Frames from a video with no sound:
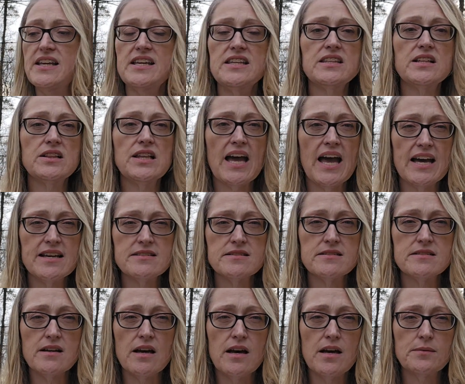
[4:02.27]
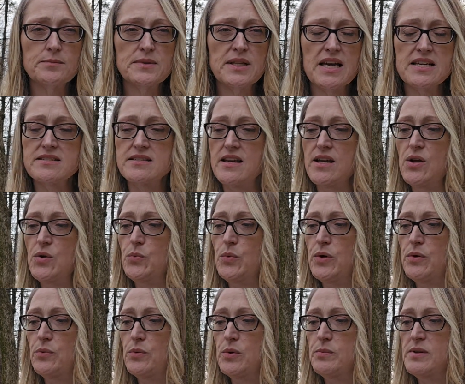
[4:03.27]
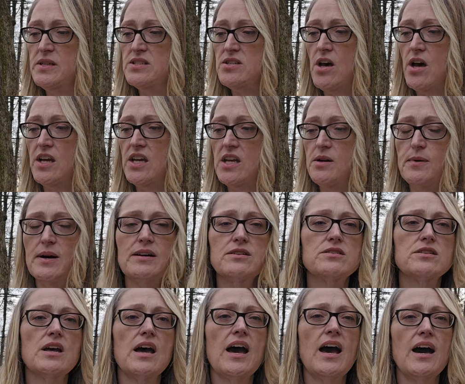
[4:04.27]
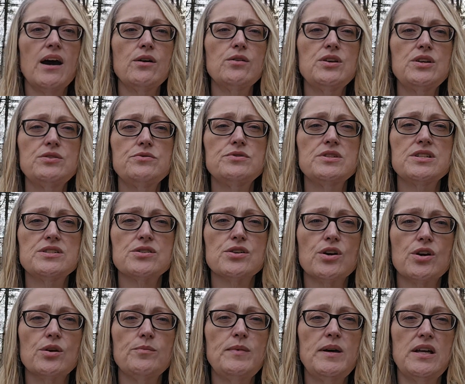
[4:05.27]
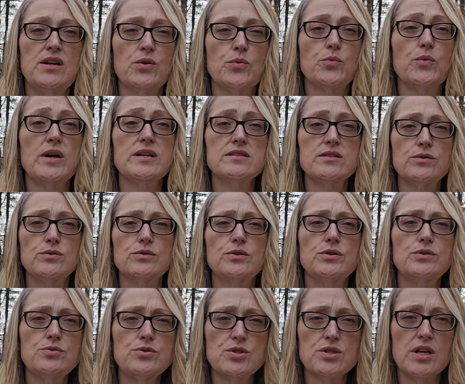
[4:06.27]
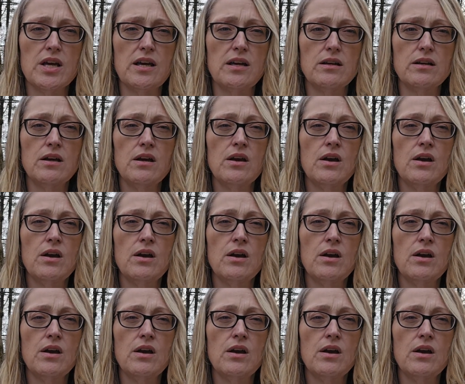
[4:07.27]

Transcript: in the last lesson, we will be talking about how do you determine a resolution.